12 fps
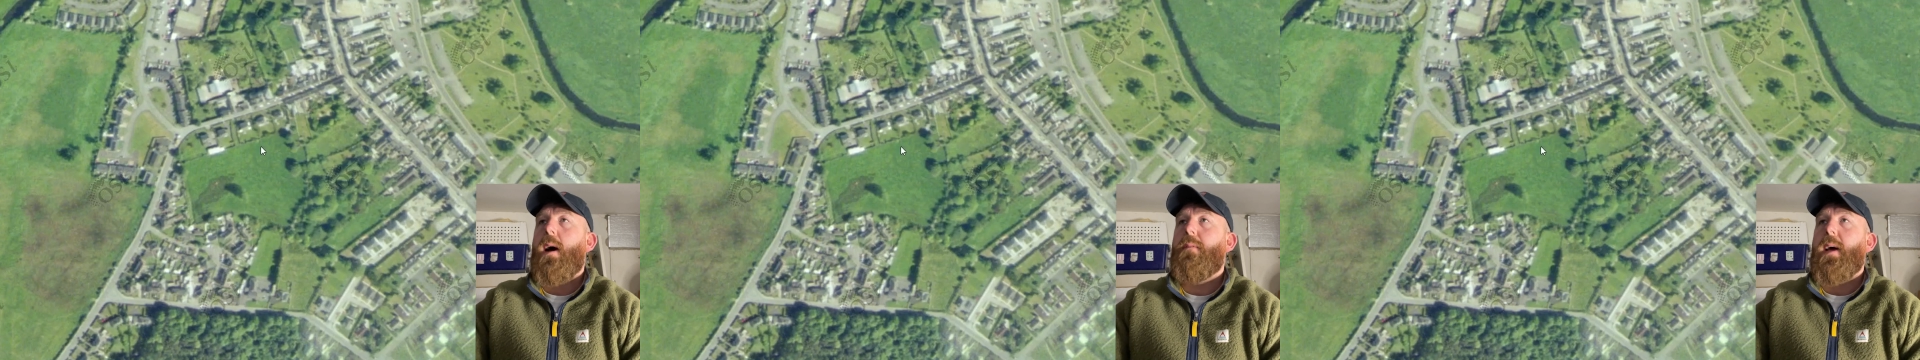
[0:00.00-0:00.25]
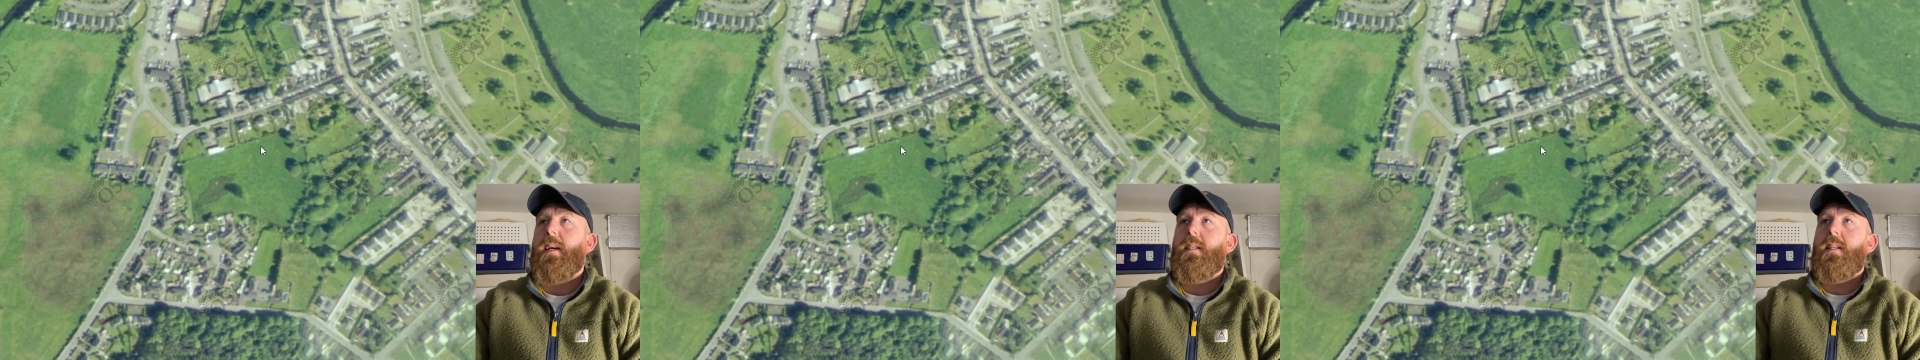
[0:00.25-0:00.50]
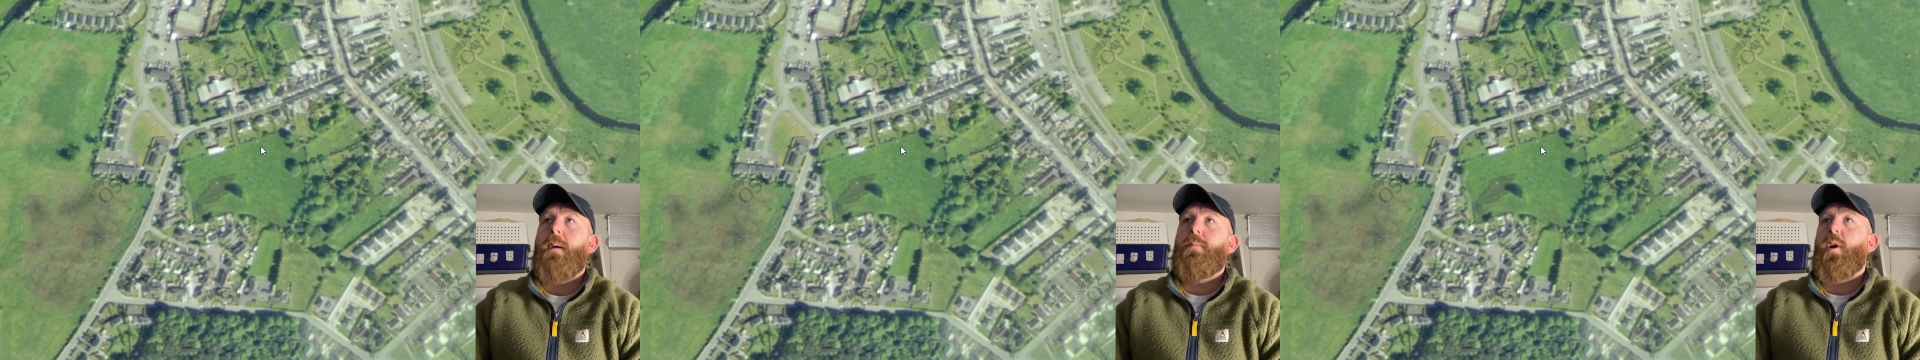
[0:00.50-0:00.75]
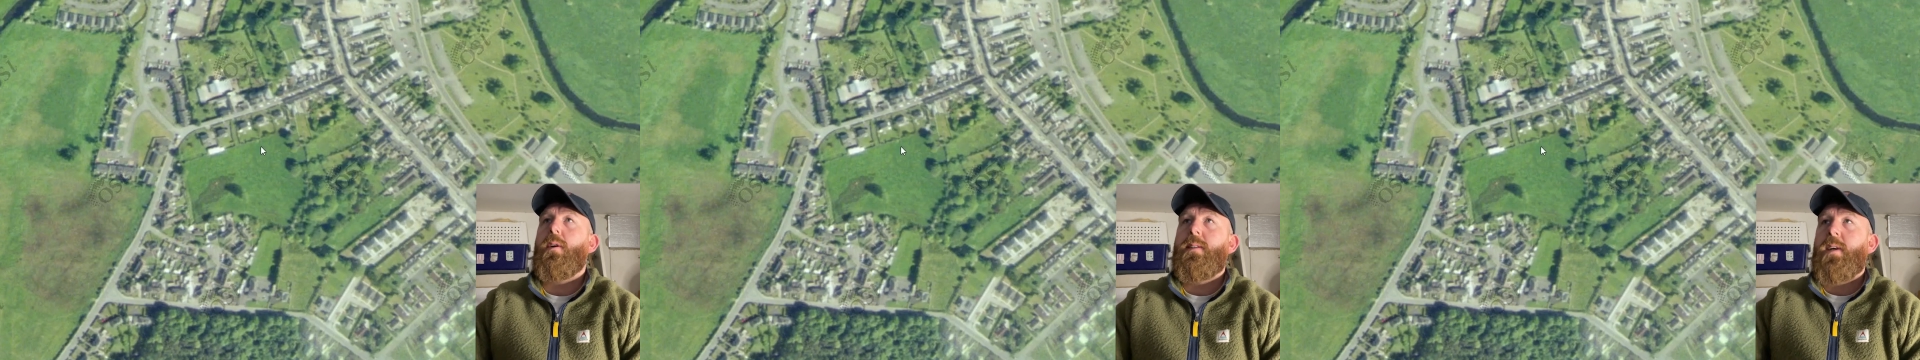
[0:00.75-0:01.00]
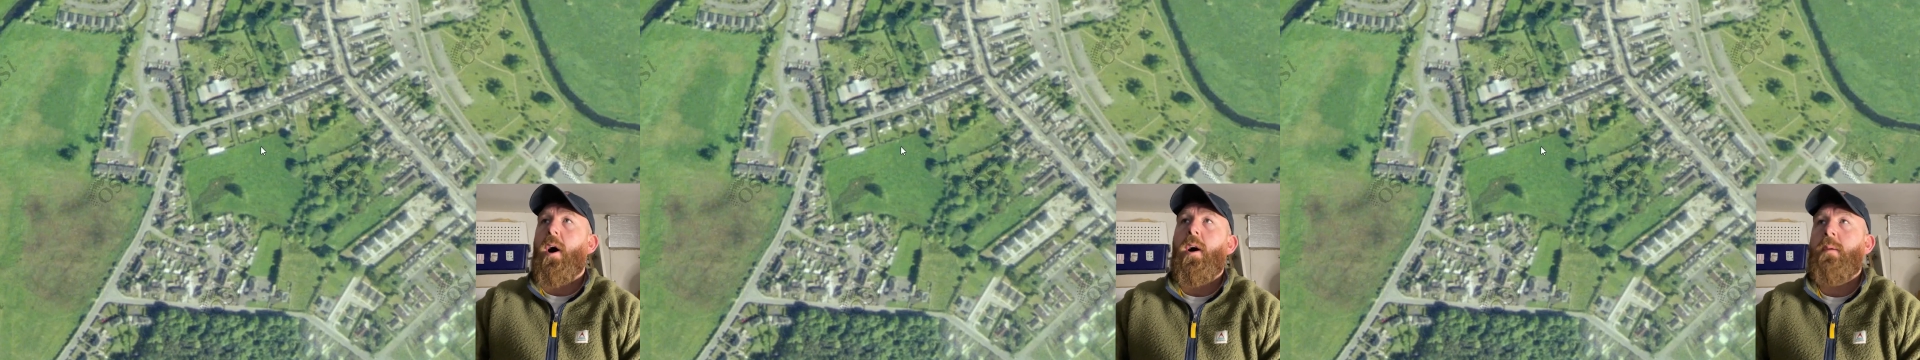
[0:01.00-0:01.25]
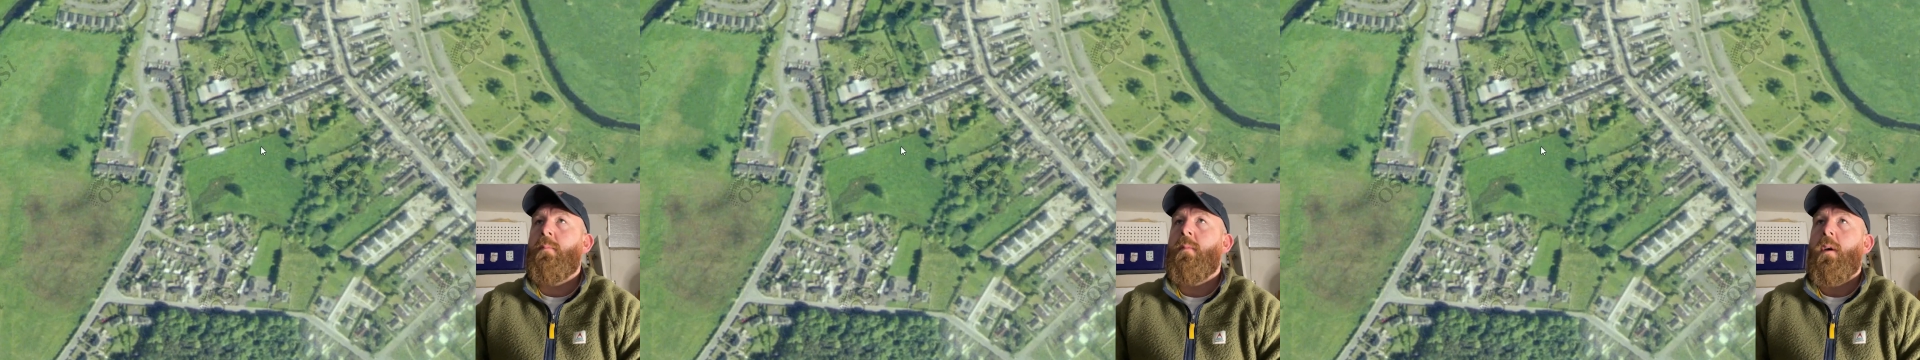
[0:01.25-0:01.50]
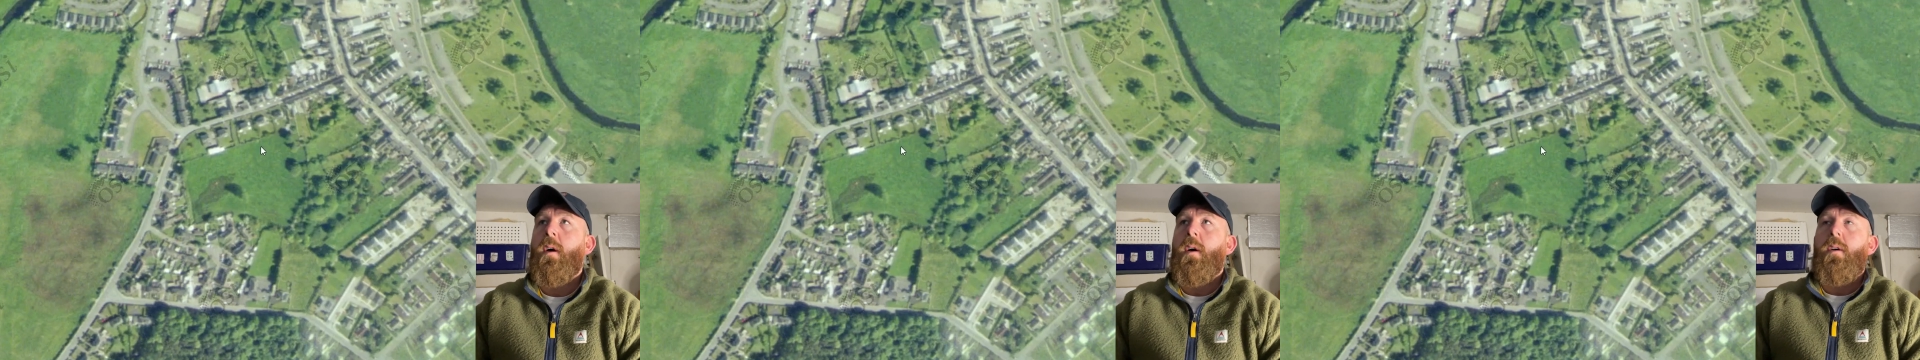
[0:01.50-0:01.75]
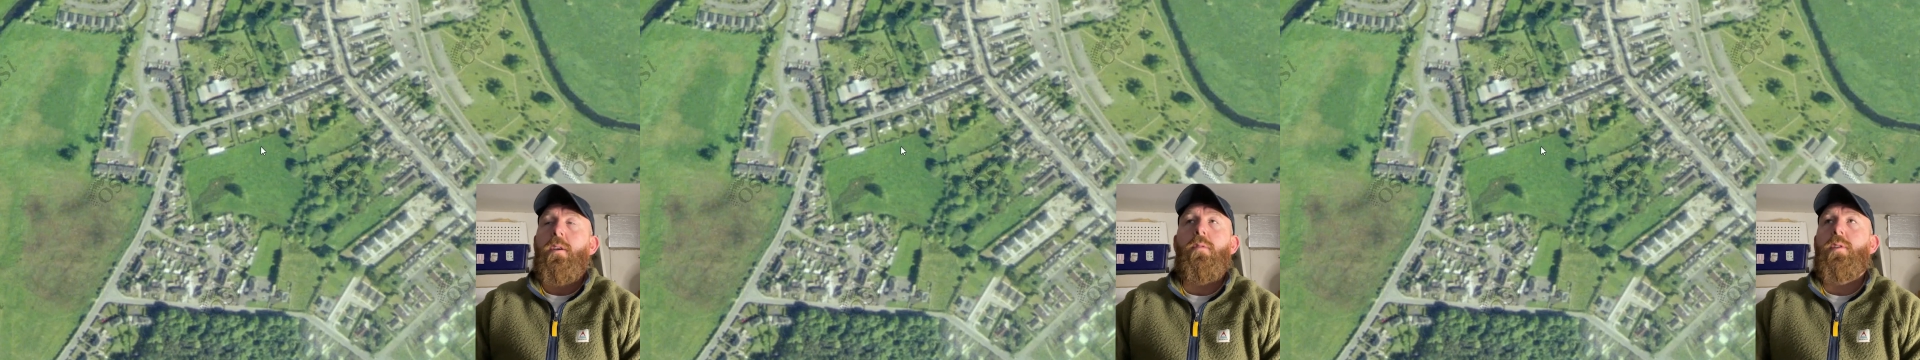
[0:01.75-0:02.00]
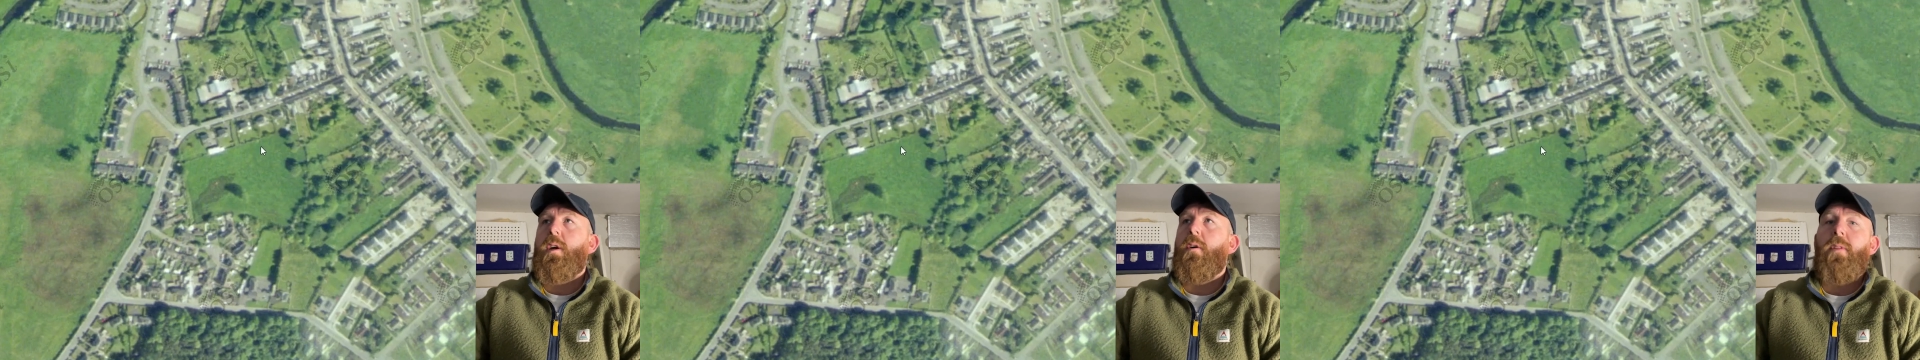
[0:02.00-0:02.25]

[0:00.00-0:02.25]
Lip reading: have that snapshot in time, usually